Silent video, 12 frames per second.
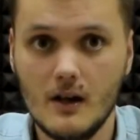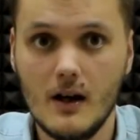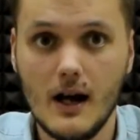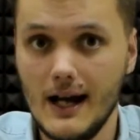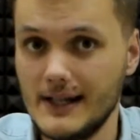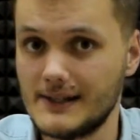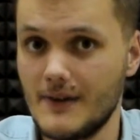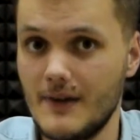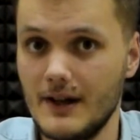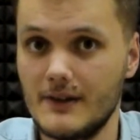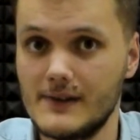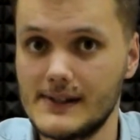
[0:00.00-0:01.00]
As the
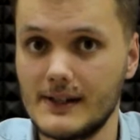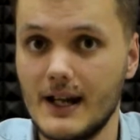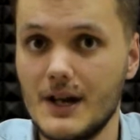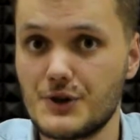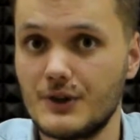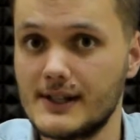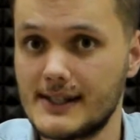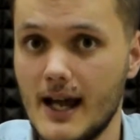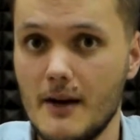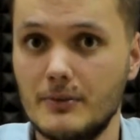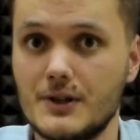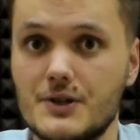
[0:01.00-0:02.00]
investigation
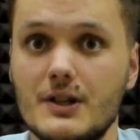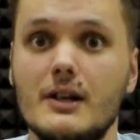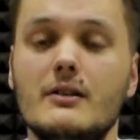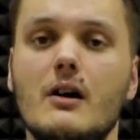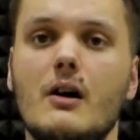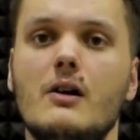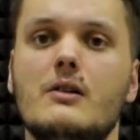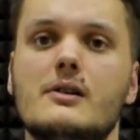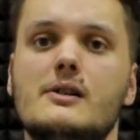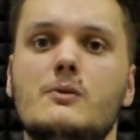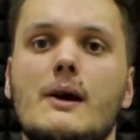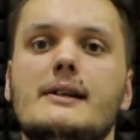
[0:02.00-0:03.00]
established, in
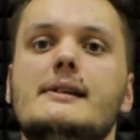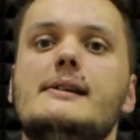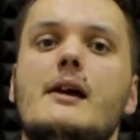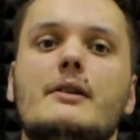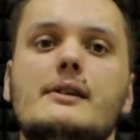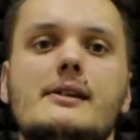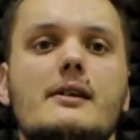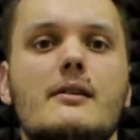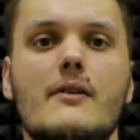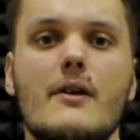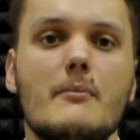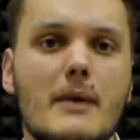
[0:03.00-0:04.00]
August
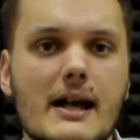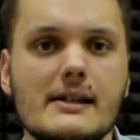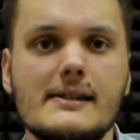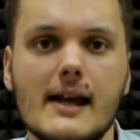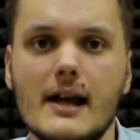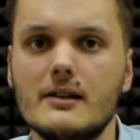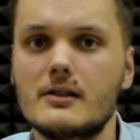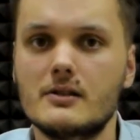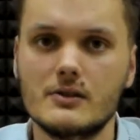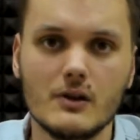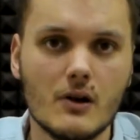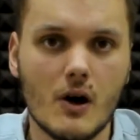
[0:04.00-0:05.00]
2017, the man sent
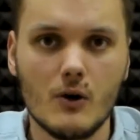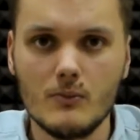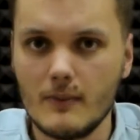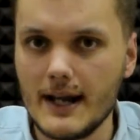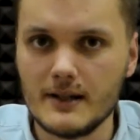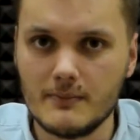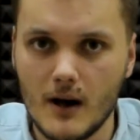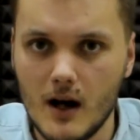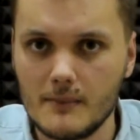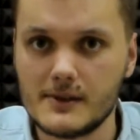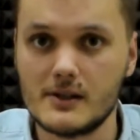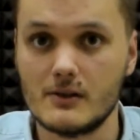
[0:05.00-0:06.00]
2 homemade
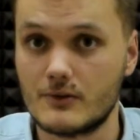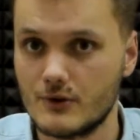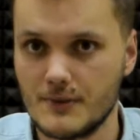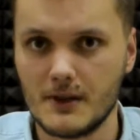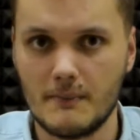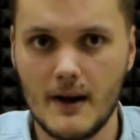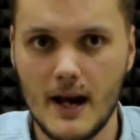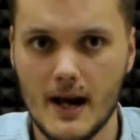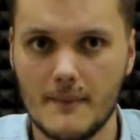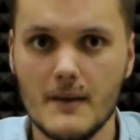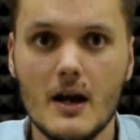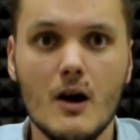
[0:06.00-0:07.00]
bombs to
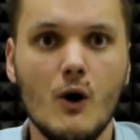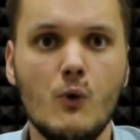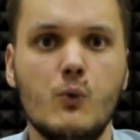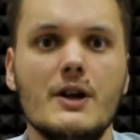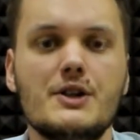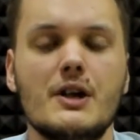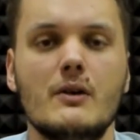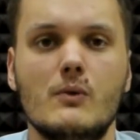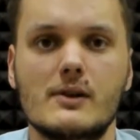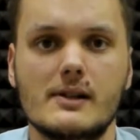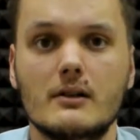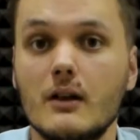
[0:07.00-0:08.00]
Cryptopay, of which he
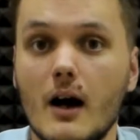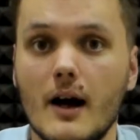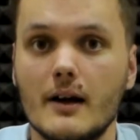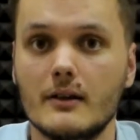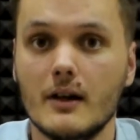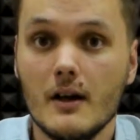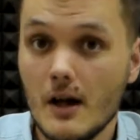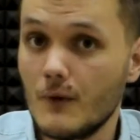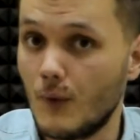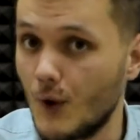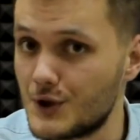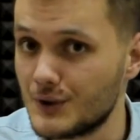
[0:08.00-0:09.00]
was a client.
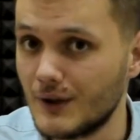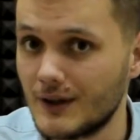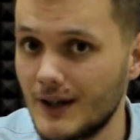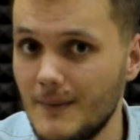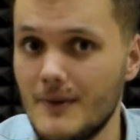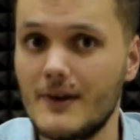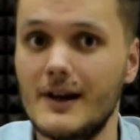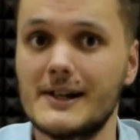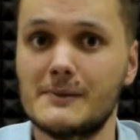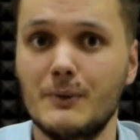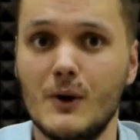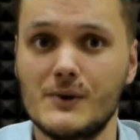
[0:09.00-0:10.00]
Fortunately, the
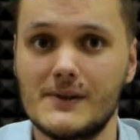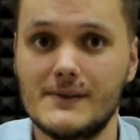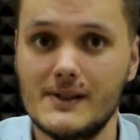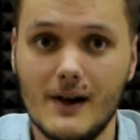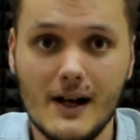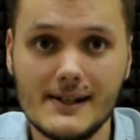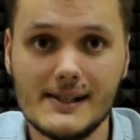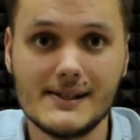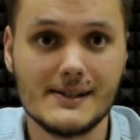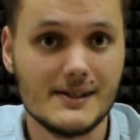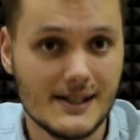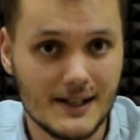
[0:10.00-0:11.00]
explosive devices
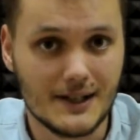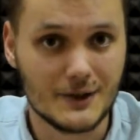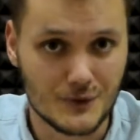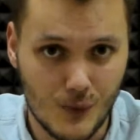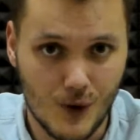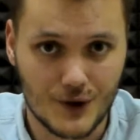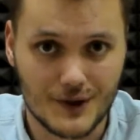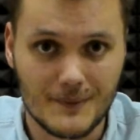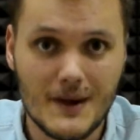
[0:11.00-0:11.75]
didn't work.